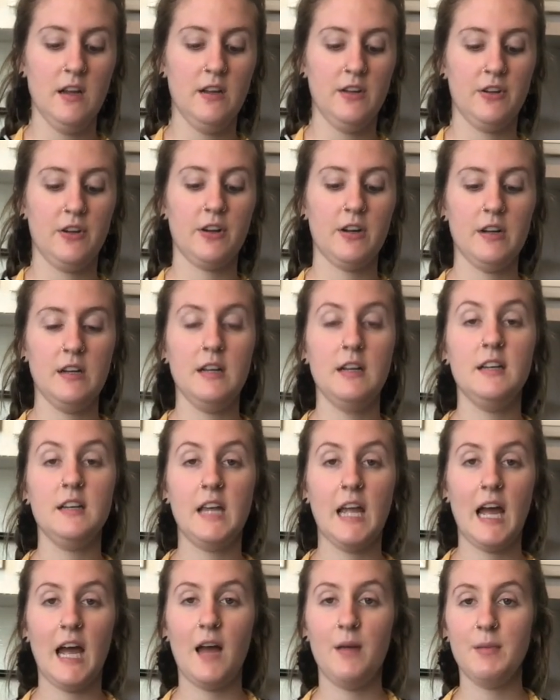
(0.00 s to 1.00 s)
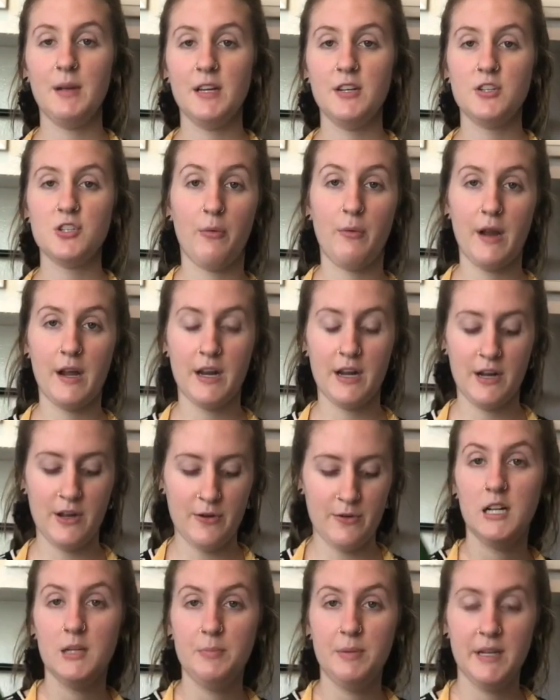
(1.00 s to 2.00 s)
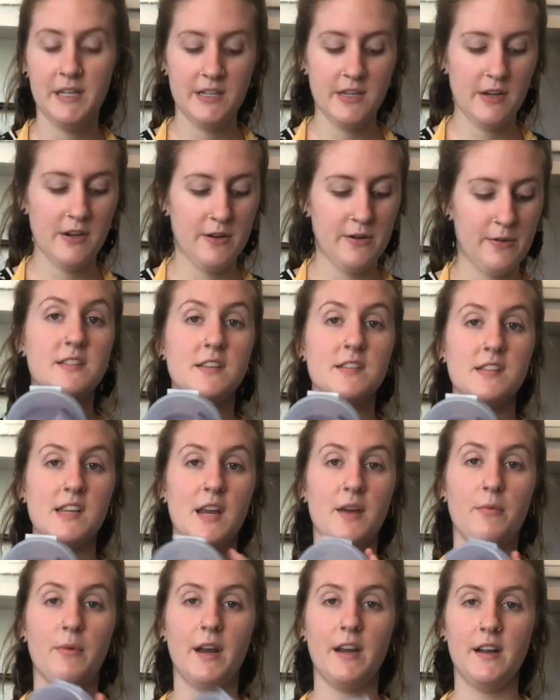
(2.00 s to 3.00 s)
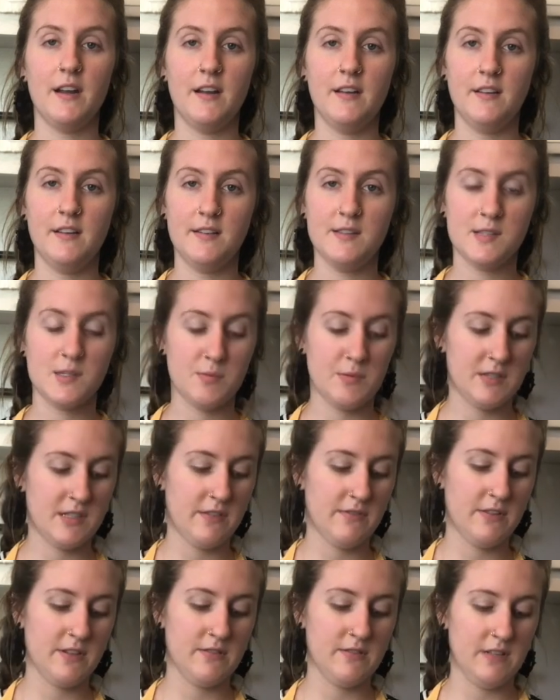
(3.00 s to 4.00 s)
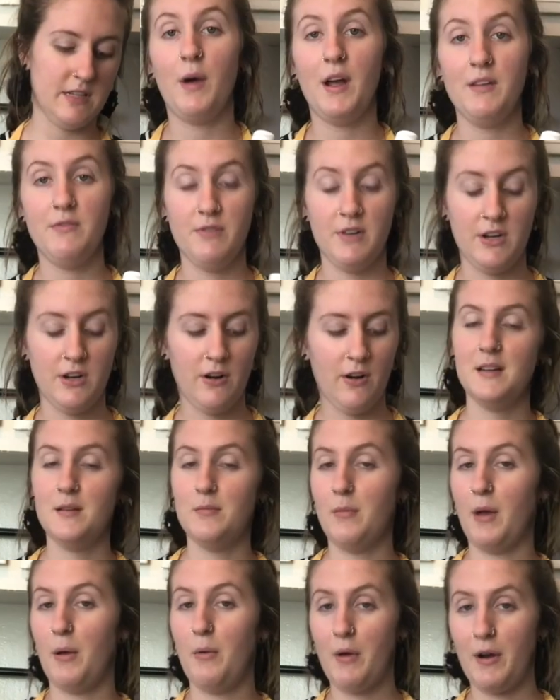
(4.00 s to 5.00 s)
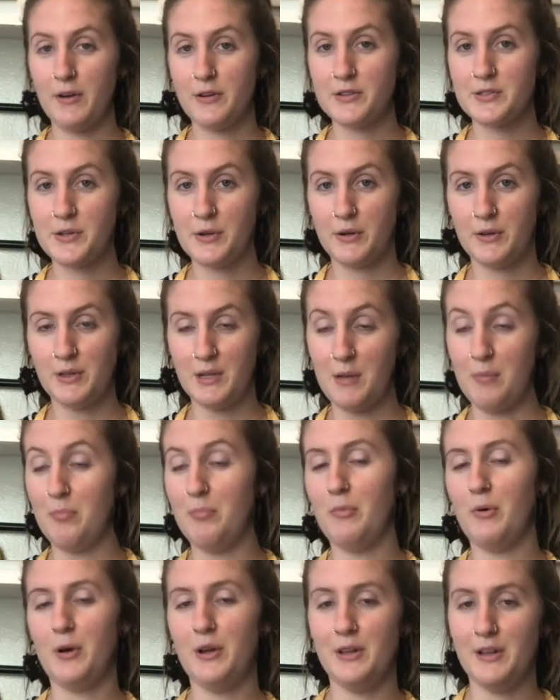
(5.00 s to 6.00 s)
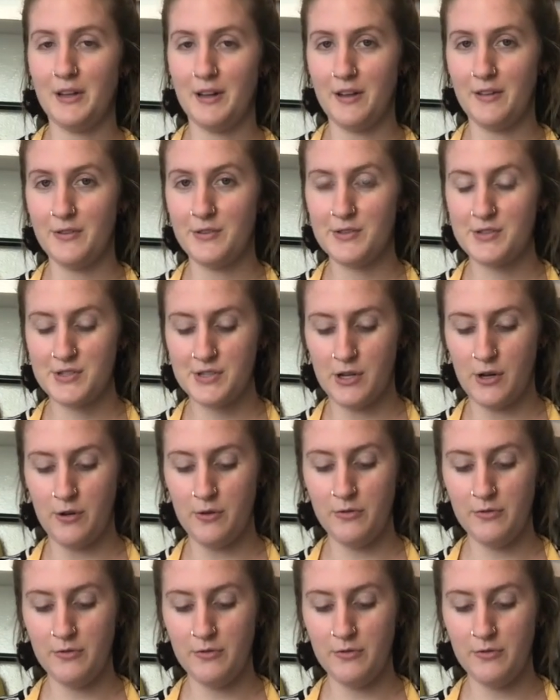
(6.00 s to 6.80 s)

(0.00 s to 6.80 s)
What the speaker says: You're going to need cabbage, oregano, jalapeño. This is a red onion specifically, white vinegar. My water is currently boiling on the stove.